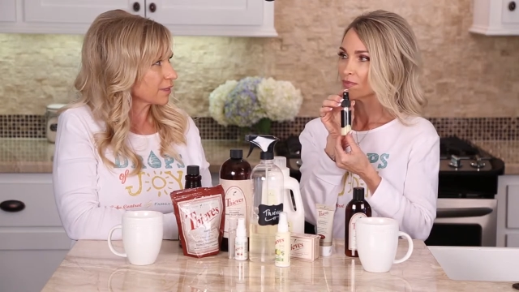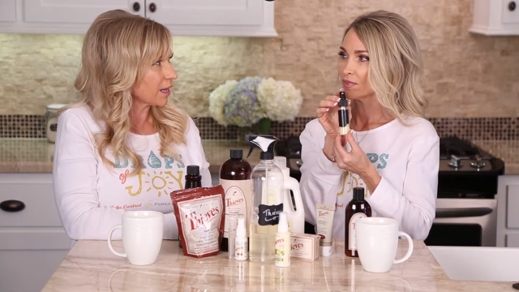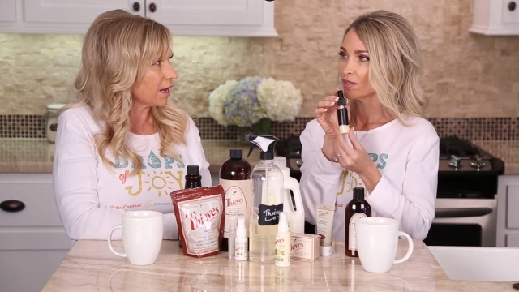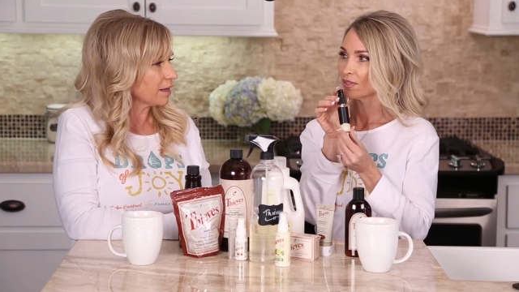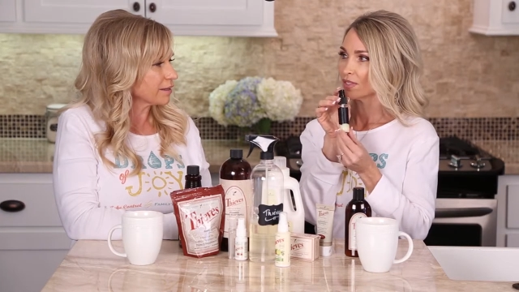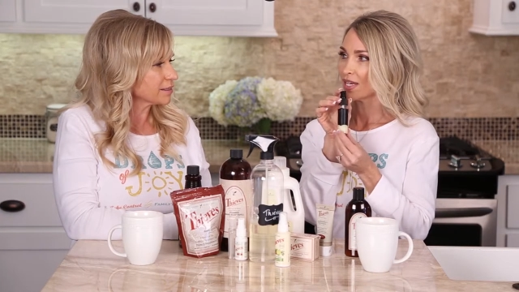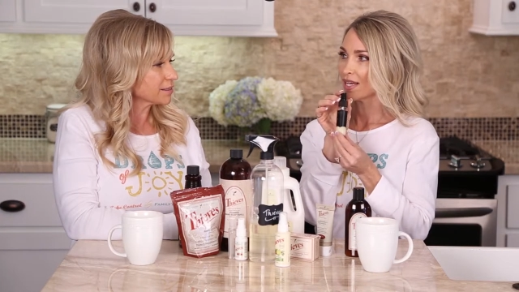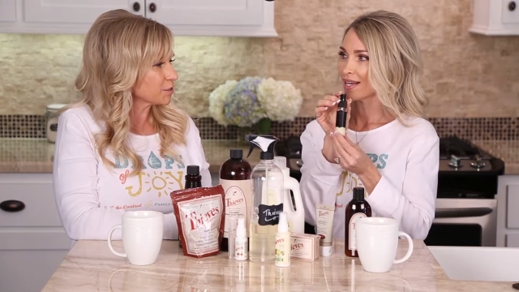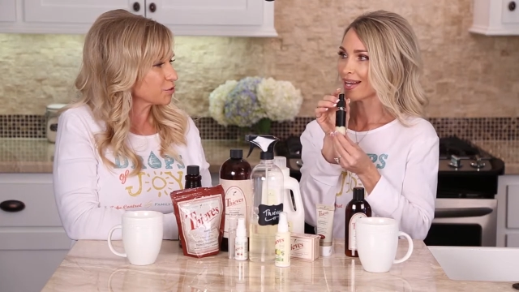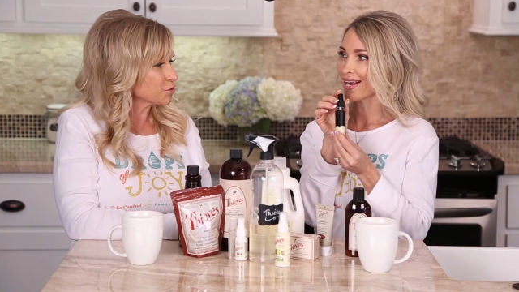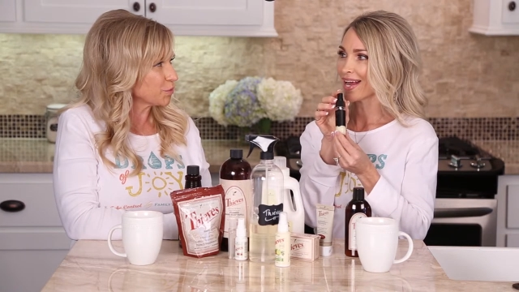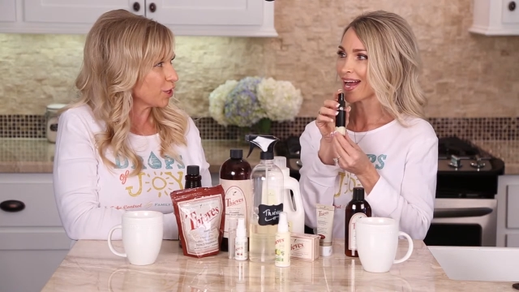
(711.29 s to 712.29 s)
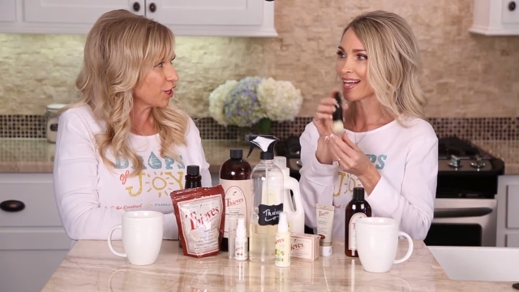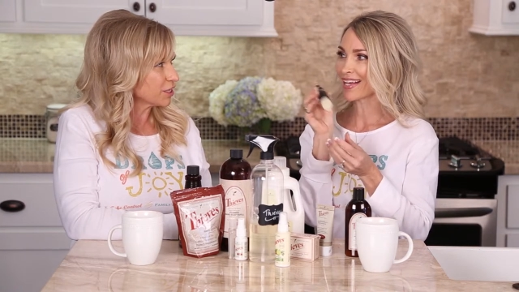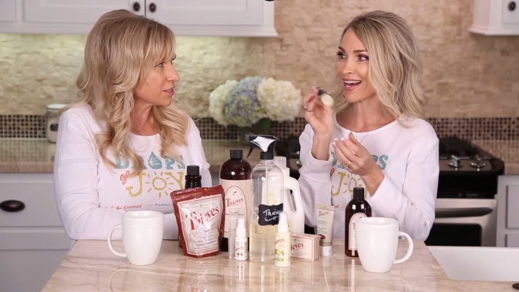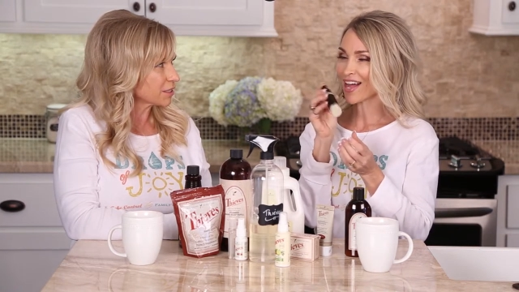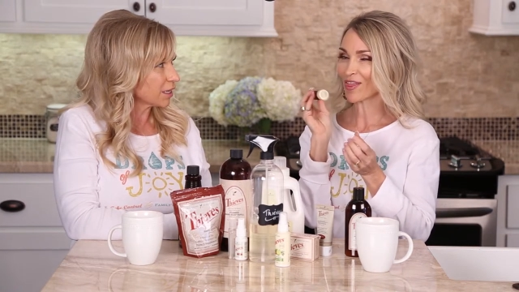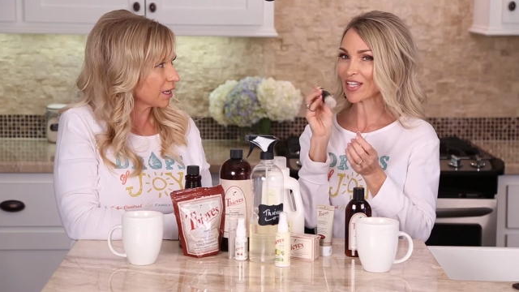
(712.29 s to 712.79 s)
Speaker 1: Oh, that's so smart.
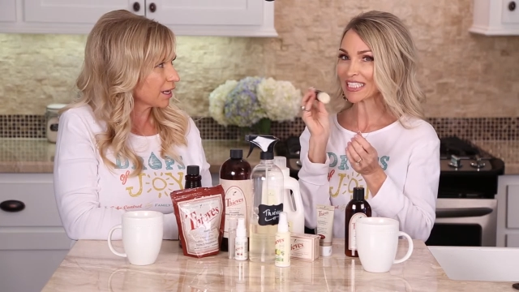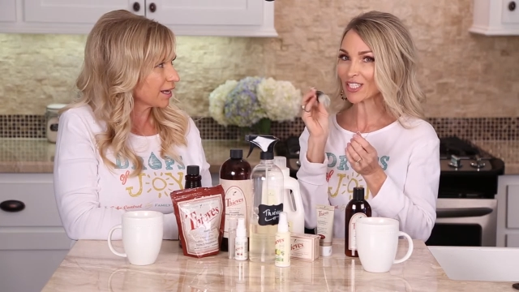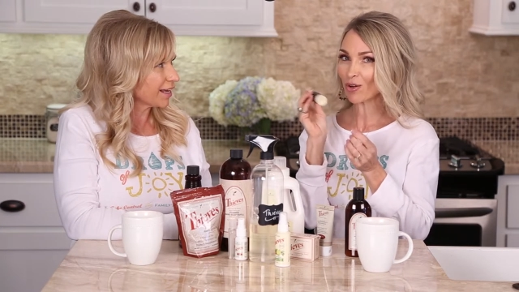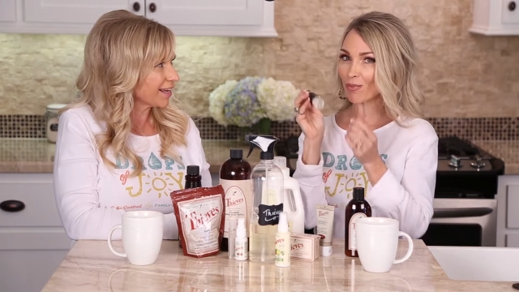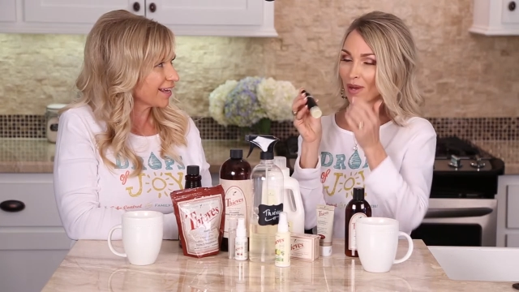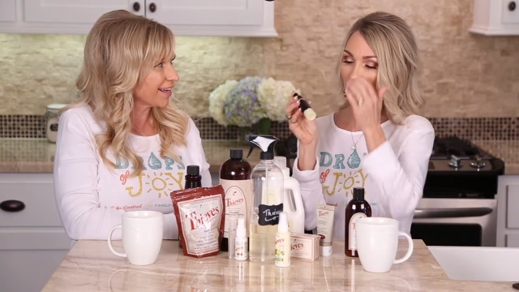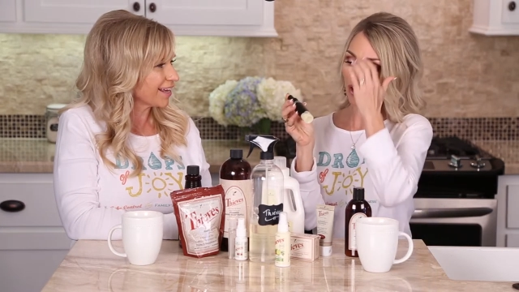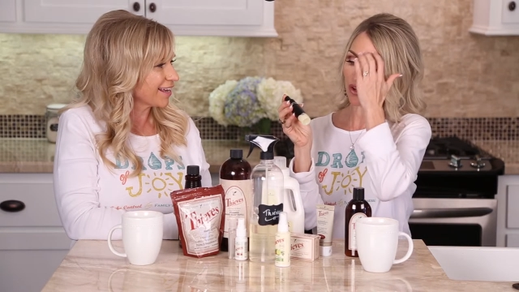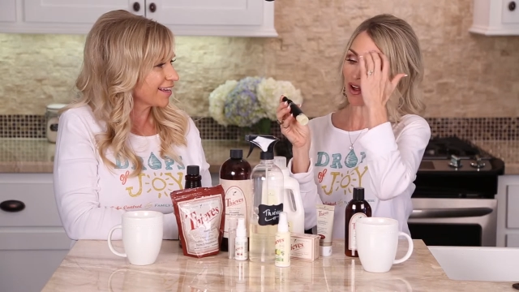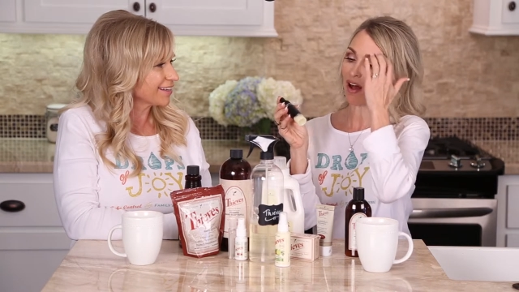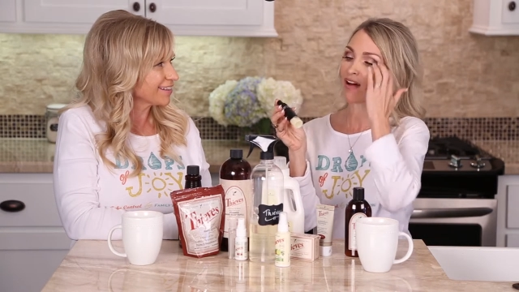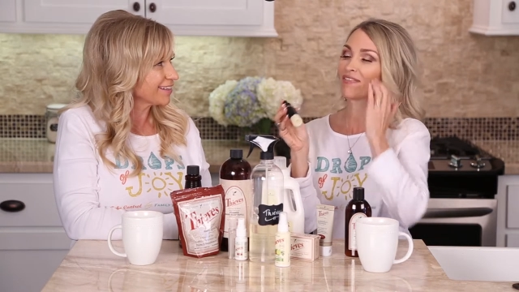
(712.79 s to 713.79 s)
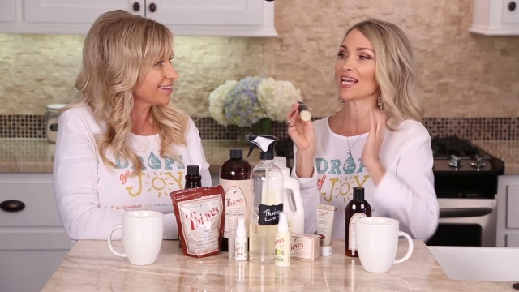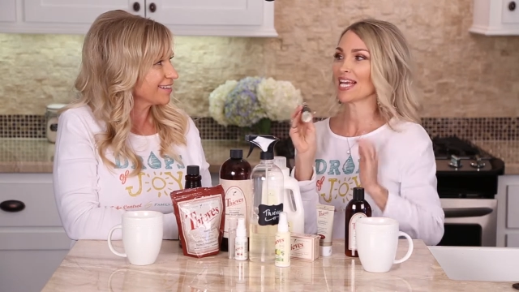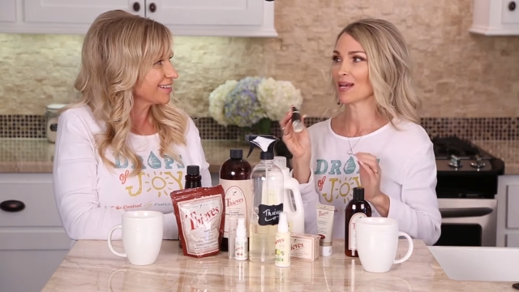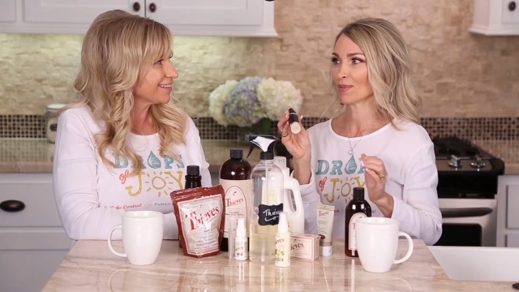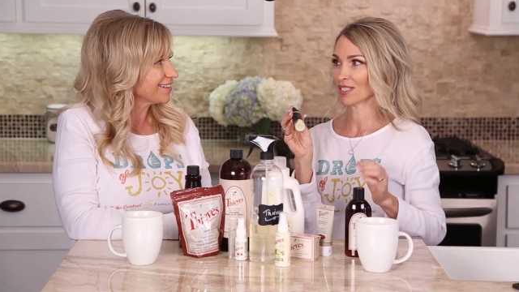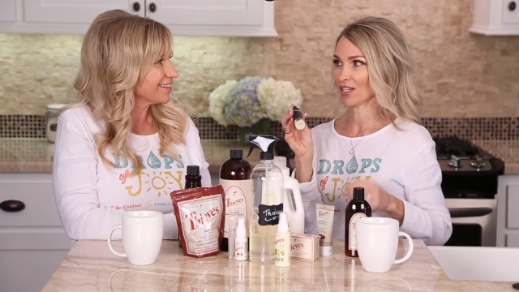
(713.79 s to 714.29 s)
I got this little bottle off
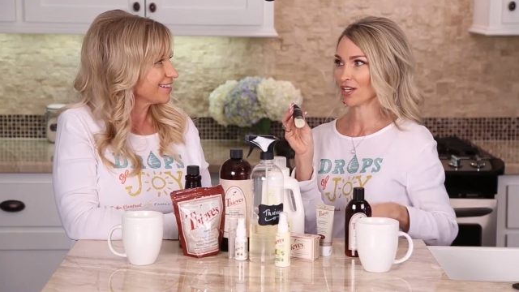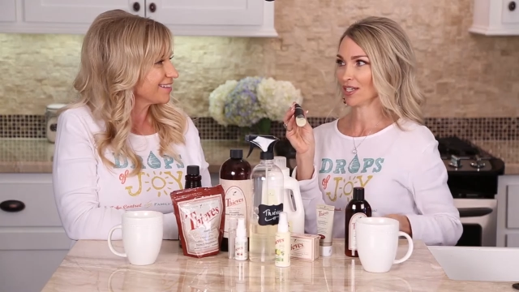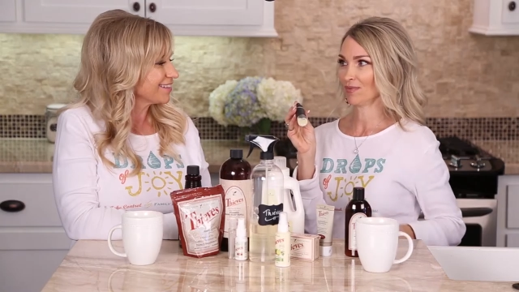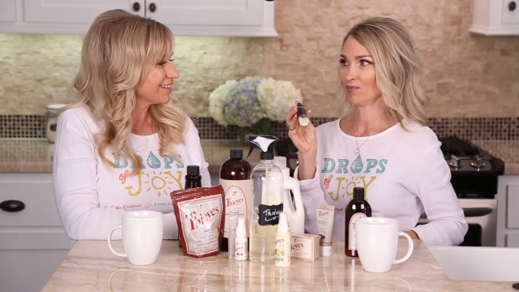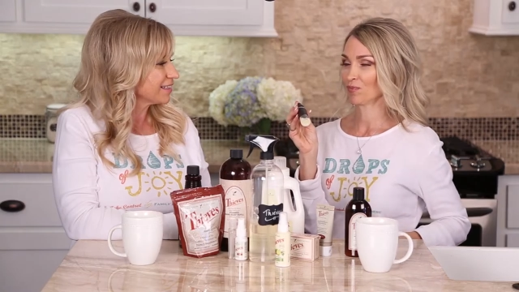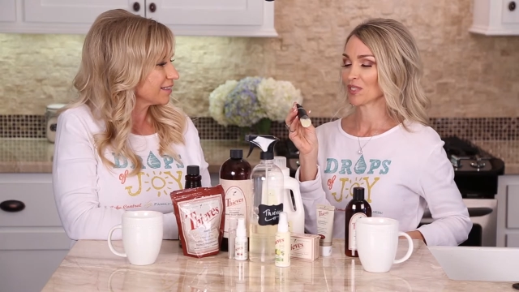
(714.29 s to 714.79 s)
Amazon.